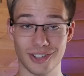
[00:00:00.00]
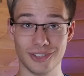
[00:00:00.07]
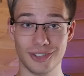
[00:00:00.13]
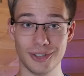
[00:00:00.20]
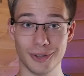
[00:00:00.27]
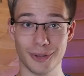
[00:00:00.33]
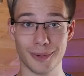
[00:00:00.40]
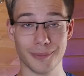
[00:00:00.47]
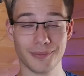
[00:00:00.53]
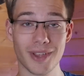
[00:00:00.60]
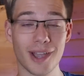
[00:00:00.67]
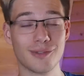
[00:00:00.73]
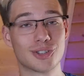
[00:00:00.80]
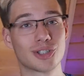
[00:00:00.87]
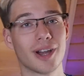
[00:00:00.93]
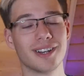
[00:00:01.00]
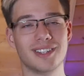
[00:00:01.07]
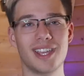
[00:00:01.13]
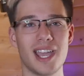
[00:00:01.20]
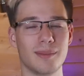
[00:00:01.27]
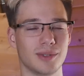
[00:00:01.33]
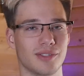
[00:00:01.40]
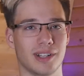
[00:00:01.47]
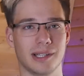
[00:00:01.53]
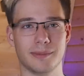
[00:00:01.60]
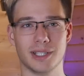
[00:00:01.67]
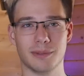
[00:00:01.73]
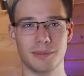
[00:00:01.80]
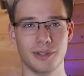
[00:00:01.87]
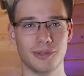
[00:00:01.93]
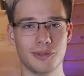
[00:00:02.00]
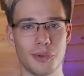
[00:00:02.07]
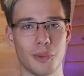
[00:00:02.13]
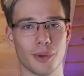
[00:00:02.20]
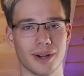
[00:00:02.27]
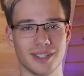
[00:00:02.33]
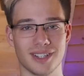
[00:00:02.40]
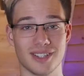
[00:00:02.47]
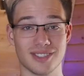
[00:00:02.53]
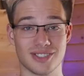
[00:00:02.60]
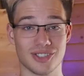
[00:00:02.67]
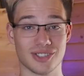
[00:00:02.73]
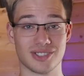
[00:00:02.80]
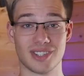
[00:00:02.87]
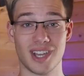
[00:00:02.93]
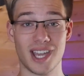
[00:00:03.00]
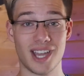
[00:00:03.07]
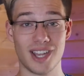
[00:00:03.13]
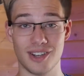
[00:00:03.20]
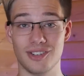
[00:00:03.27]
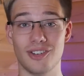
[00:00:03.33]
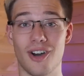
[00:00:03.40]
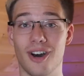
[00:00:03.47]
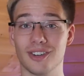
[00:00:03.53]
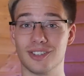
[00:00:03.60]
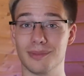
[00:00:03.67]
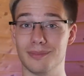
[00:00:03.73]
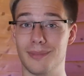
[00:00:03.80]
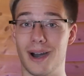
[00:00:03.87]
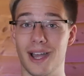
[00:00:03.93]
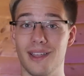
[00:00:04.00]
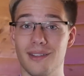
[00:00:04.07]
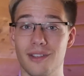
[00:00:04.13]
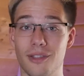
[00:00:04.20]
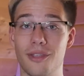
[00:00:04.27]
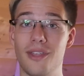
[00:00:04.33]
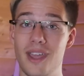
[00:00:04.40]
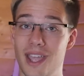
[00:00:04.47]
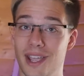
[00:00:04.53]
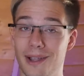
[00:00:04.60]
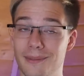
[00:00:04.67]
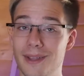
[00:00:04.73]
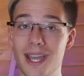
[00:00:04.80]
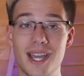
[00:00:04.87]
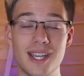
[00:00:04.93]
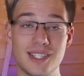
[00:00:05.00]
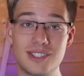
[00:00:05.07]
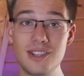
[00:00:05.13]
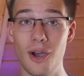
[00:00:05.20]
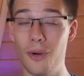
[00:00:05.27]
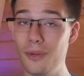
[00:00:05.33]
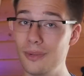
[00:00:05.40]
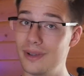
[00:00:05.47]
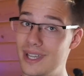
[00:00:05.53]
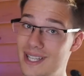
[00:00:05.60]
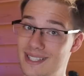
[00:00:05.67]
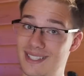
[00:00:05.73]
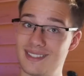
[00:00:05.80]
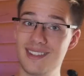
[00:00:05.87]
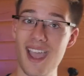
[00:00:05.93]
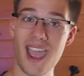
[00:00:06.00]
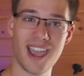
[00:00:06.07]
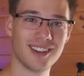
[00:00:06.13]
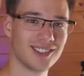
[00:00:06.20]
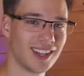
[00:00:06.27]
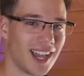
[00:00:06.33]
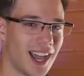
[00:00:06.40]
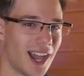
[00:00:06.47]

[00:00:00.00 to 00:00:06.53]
to do. I've tried game development before and it is just not my thing. So instead,